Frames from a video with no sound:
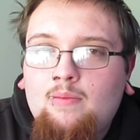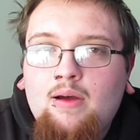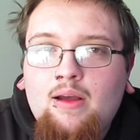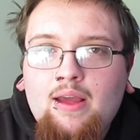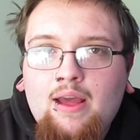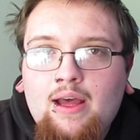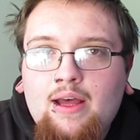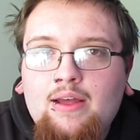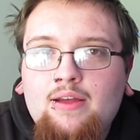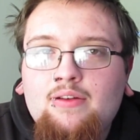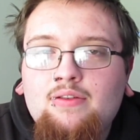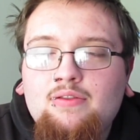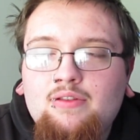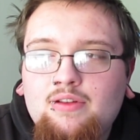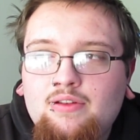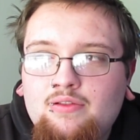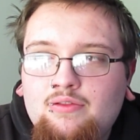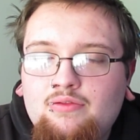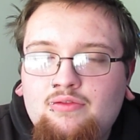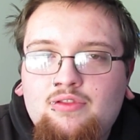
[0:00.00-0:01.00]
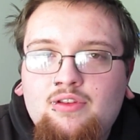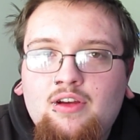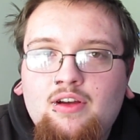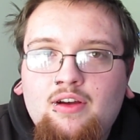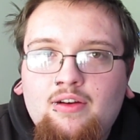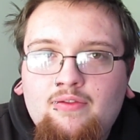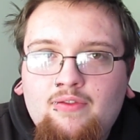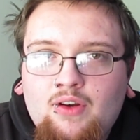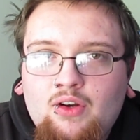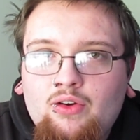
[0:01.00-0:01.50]
yeah, it was
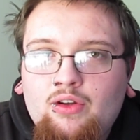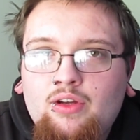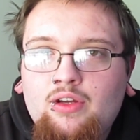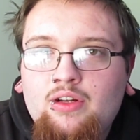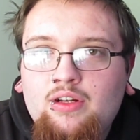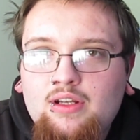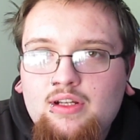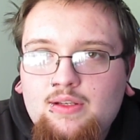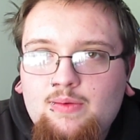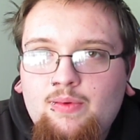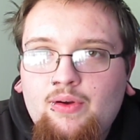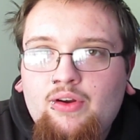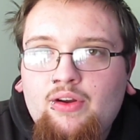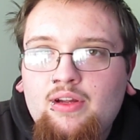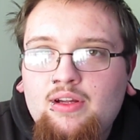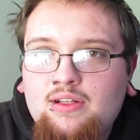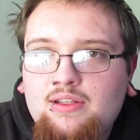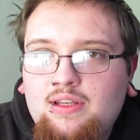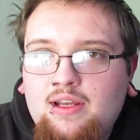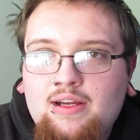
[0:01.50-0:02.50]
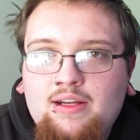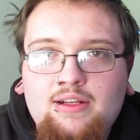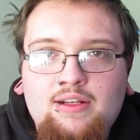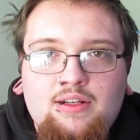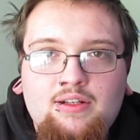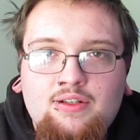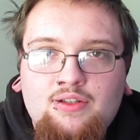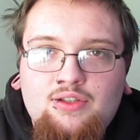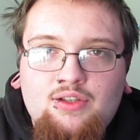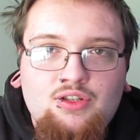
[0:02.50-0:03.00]
a very good experience.
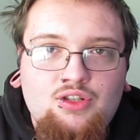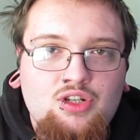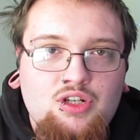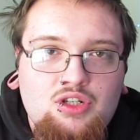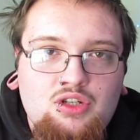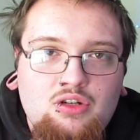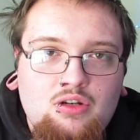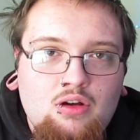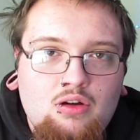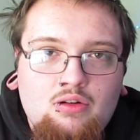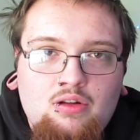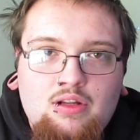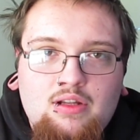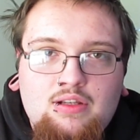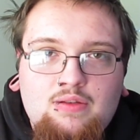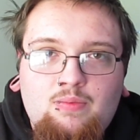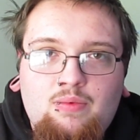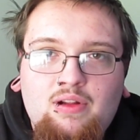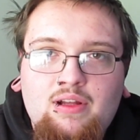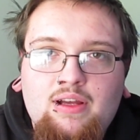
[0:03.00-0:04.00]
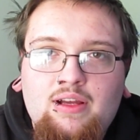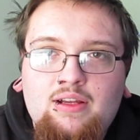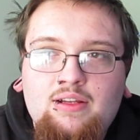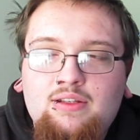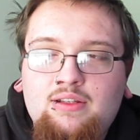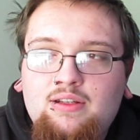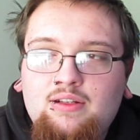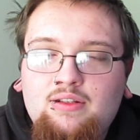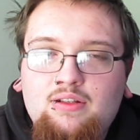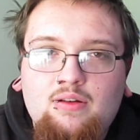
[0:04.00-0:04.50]
I suggest you go to this
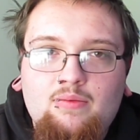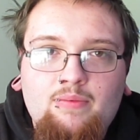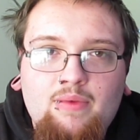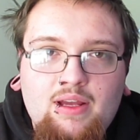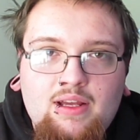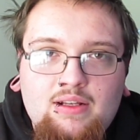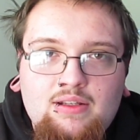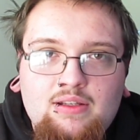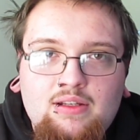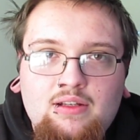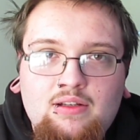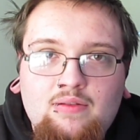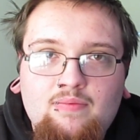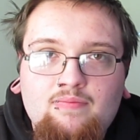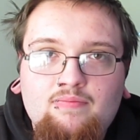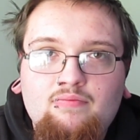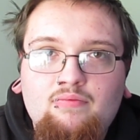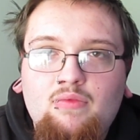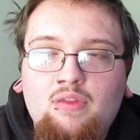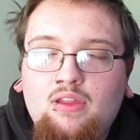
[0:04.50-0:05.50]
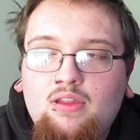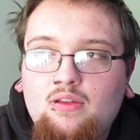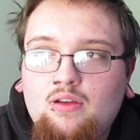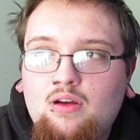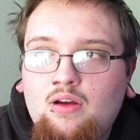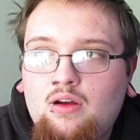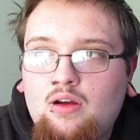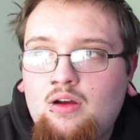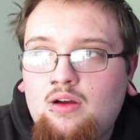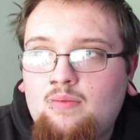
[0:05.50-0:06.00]
place. It's amazing.
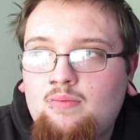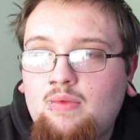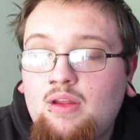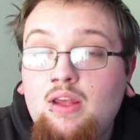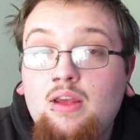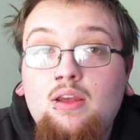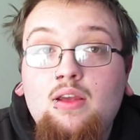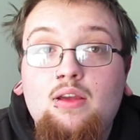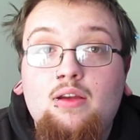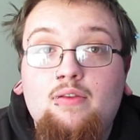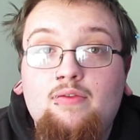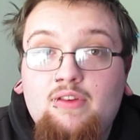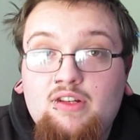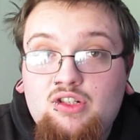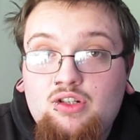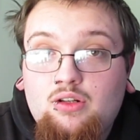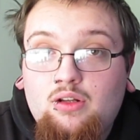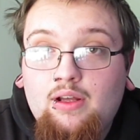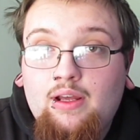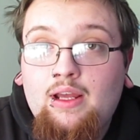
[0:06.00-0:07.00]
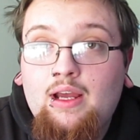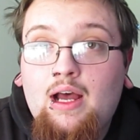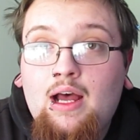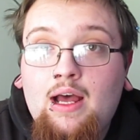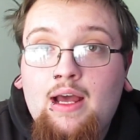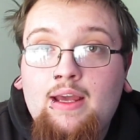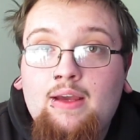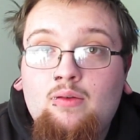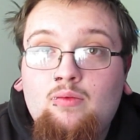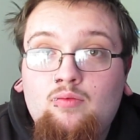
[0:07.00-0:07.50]
Eventually,
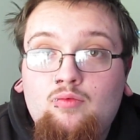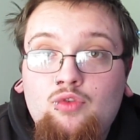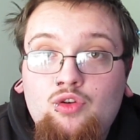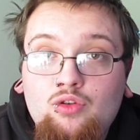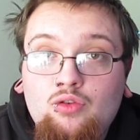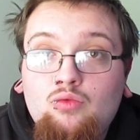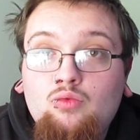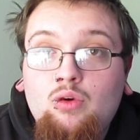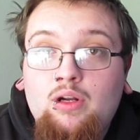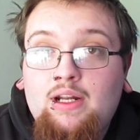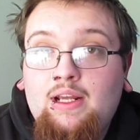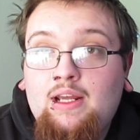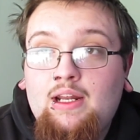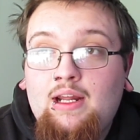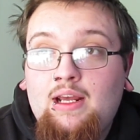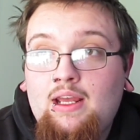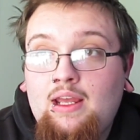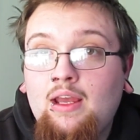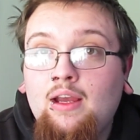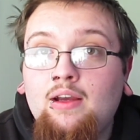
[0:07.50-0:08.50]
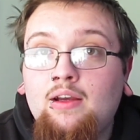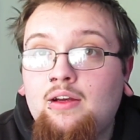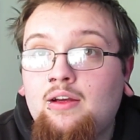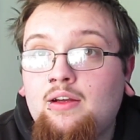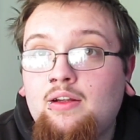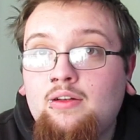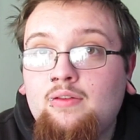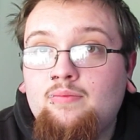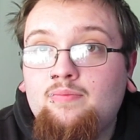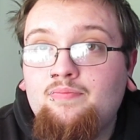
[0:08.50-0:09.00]
I do want to get a
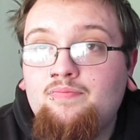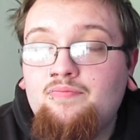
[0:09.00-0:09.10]
handgun.